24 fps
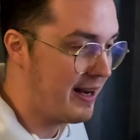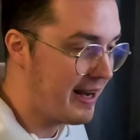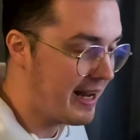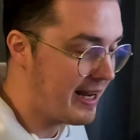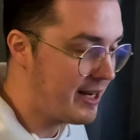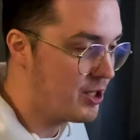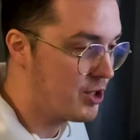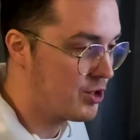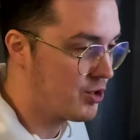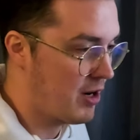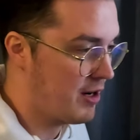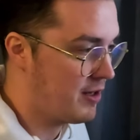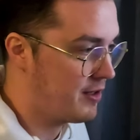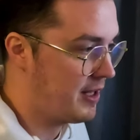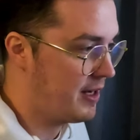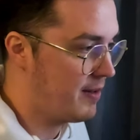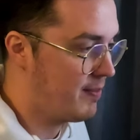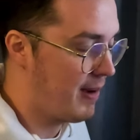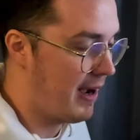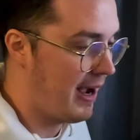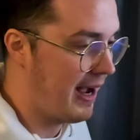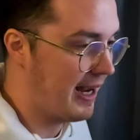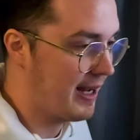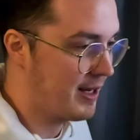and
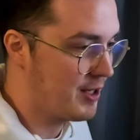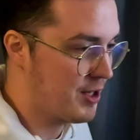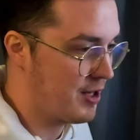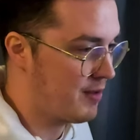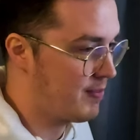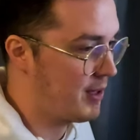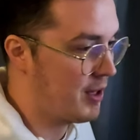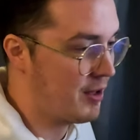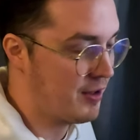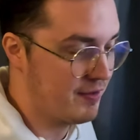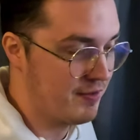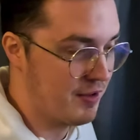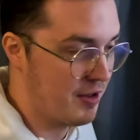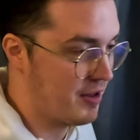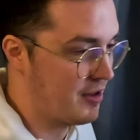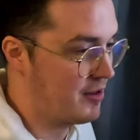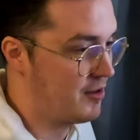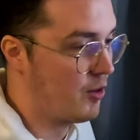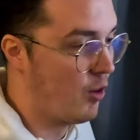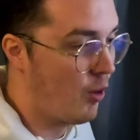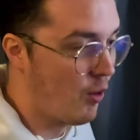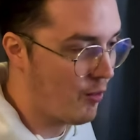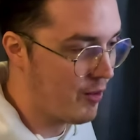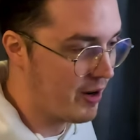interested by just because of the
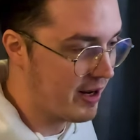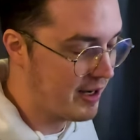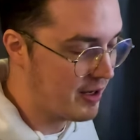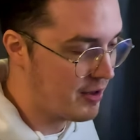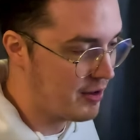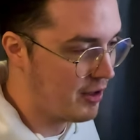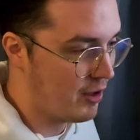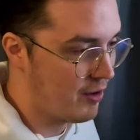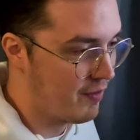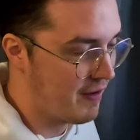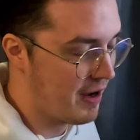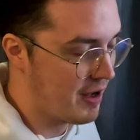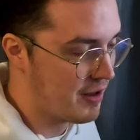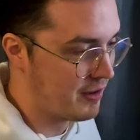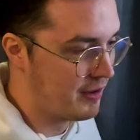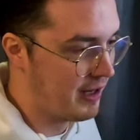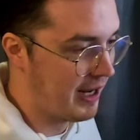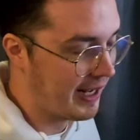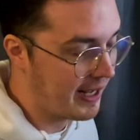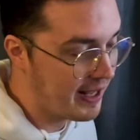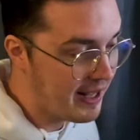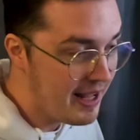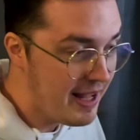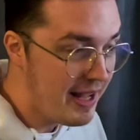story. It's so
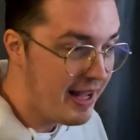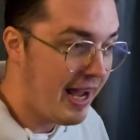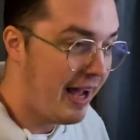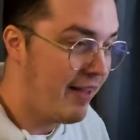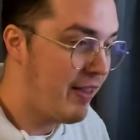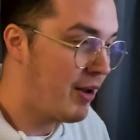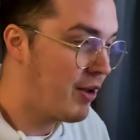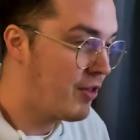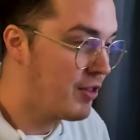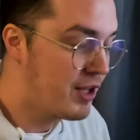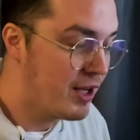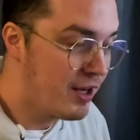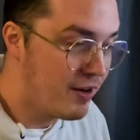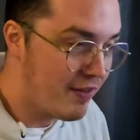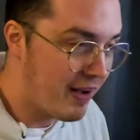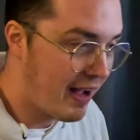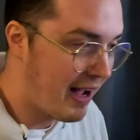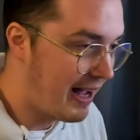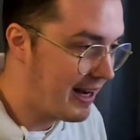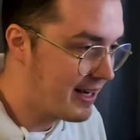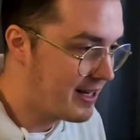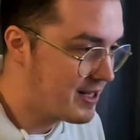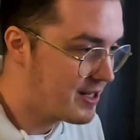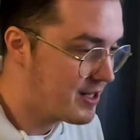fascinating. And then on the other
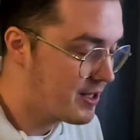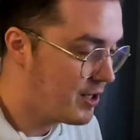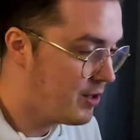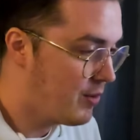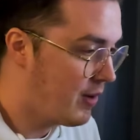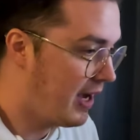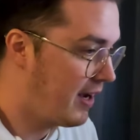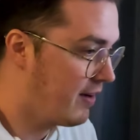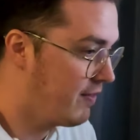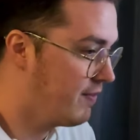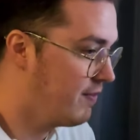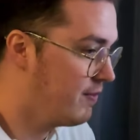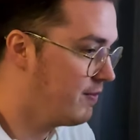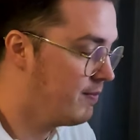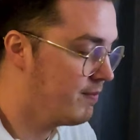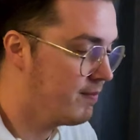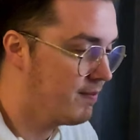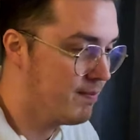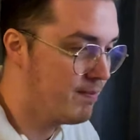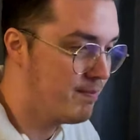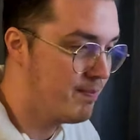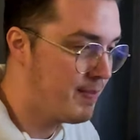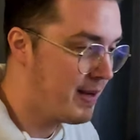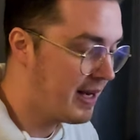hand, you have
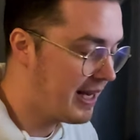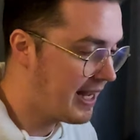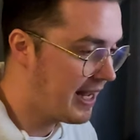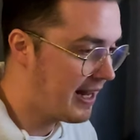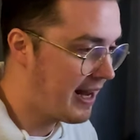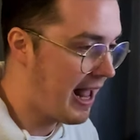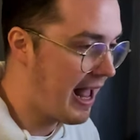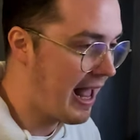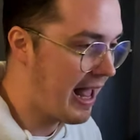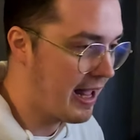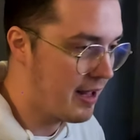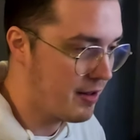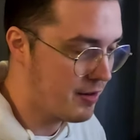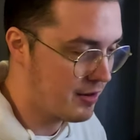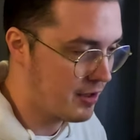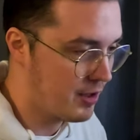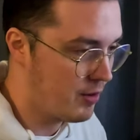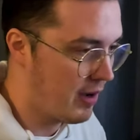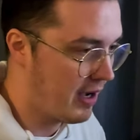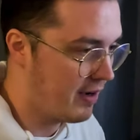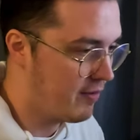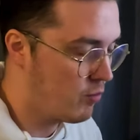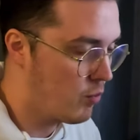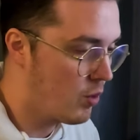billionaires,
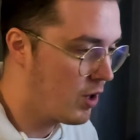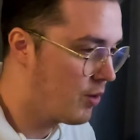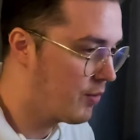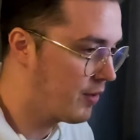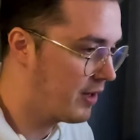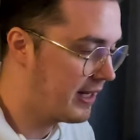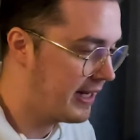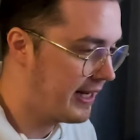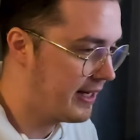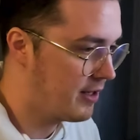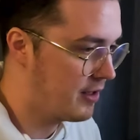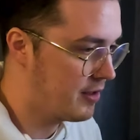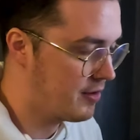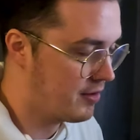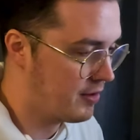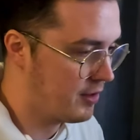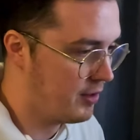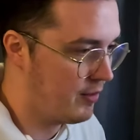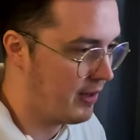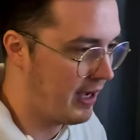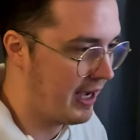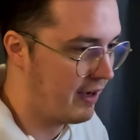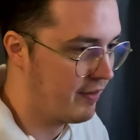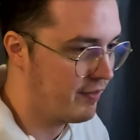you have world leaders,
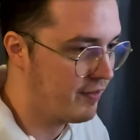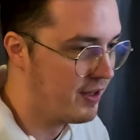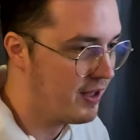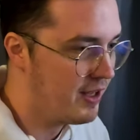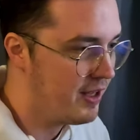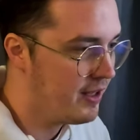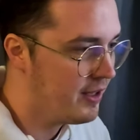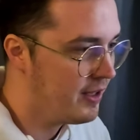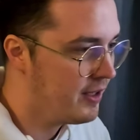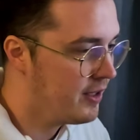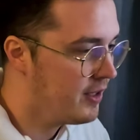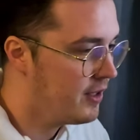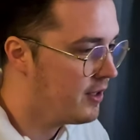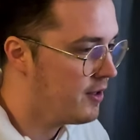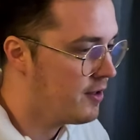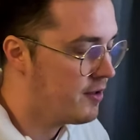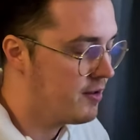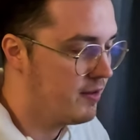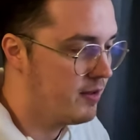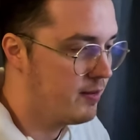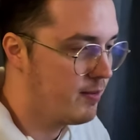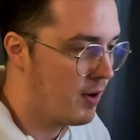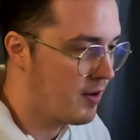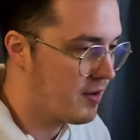you have
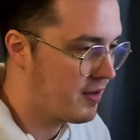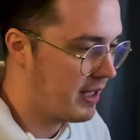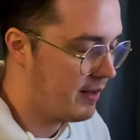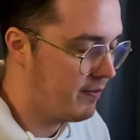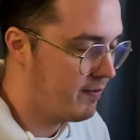the most,